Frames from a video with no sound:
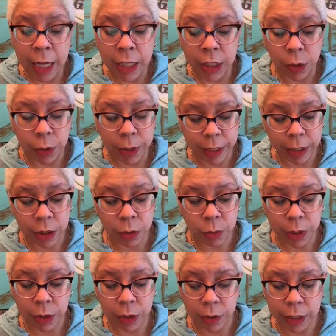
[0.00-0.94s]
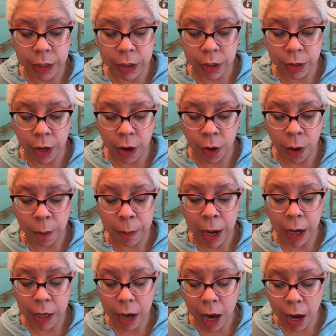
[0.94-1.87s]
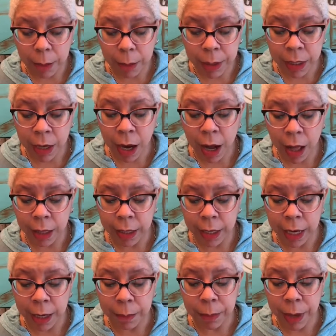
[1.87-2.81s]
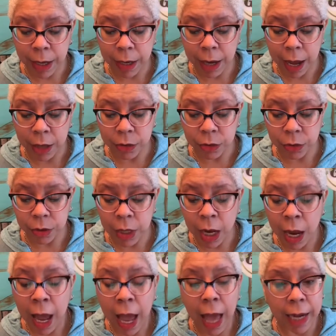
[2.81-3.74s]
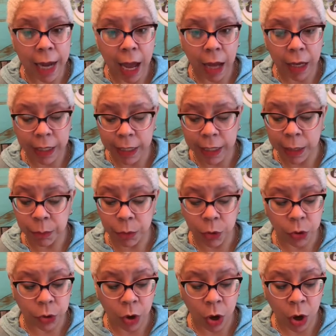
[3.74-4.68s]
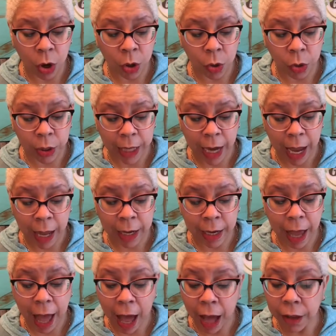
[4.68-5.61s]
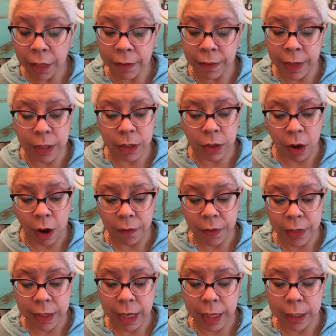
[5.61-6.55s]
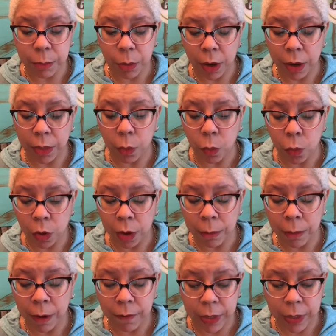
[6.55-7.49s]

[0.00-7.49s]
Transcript: So here's what you need to know about common holiday pet hazards and how to keep your dog or cat out of the vet's office as part of the warm,